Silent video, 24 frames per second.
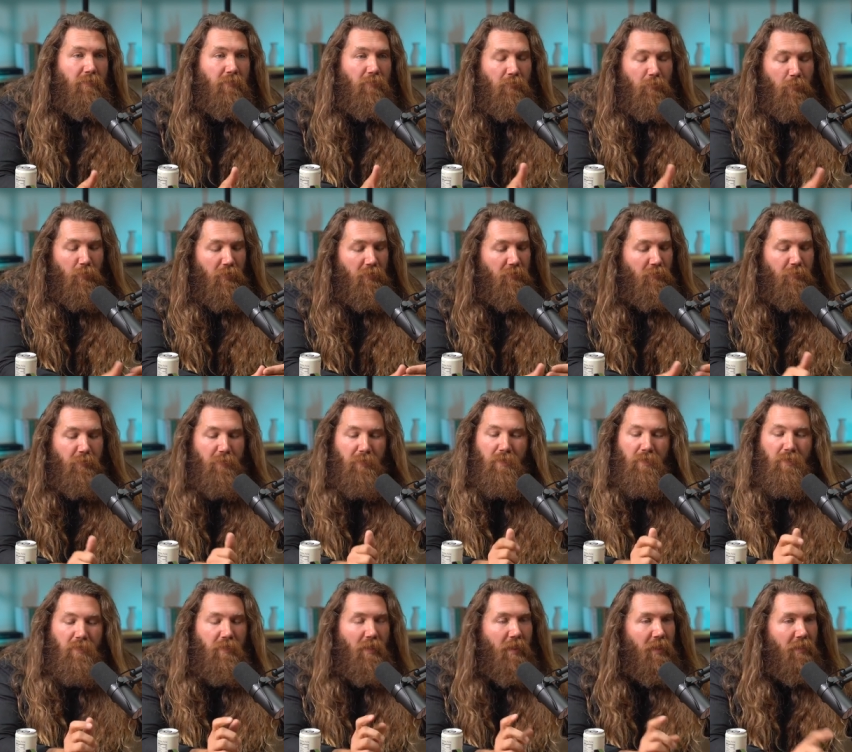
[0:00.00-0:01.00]

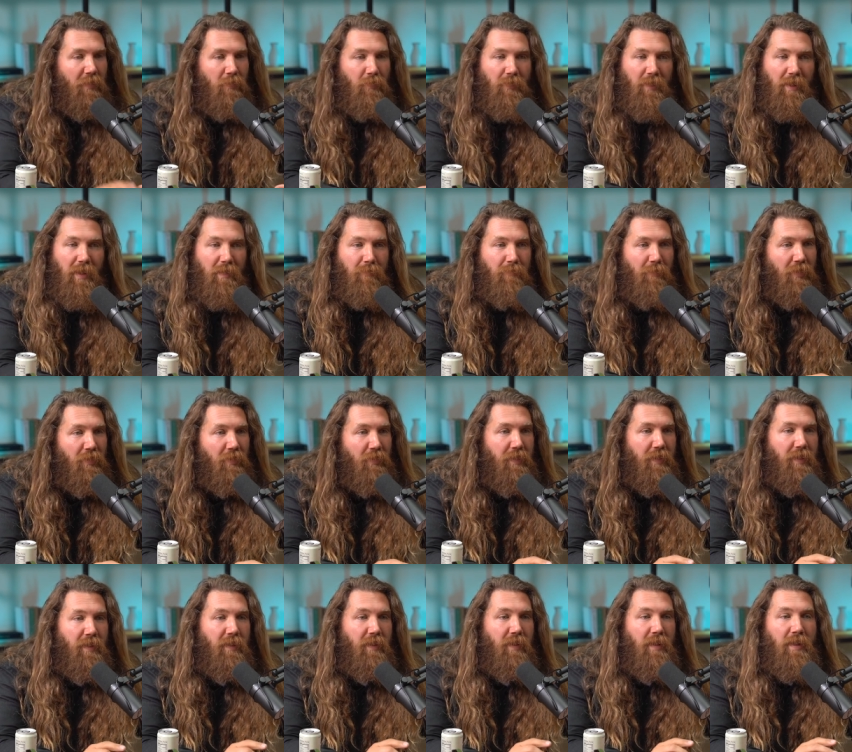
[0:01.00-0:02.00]
Smorgasburg, Hollywood Night
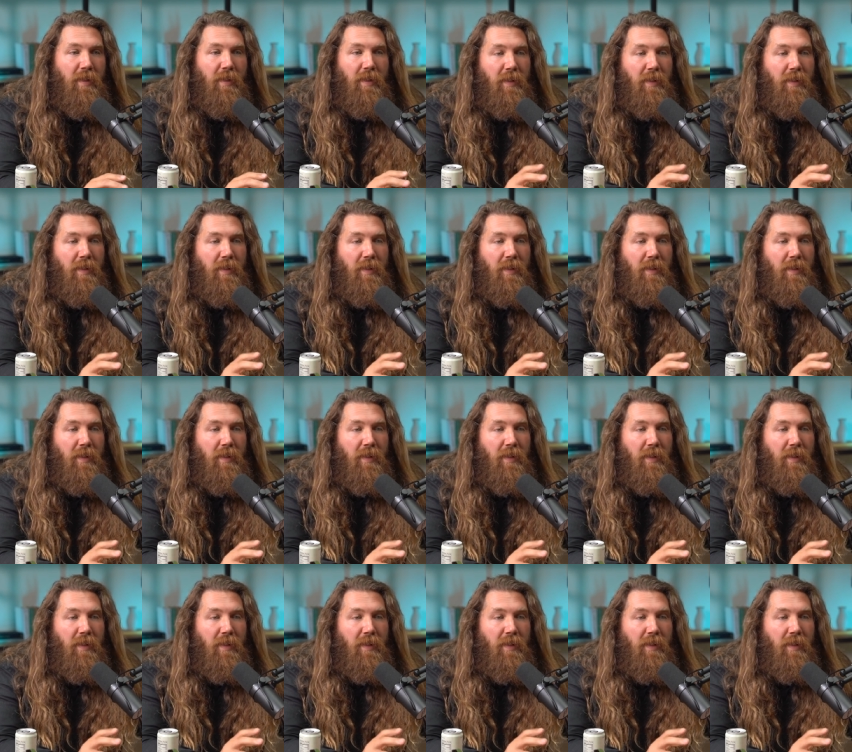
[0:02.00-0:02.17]
Market,